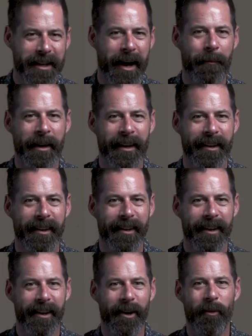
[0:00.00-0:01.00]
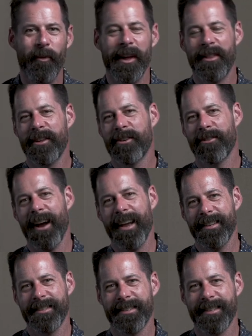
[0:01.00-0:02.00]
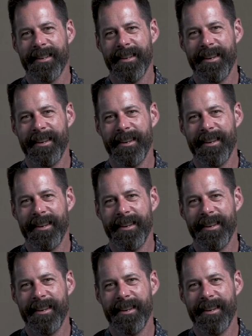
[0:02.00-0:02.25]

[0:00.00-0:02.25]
coming with Christ.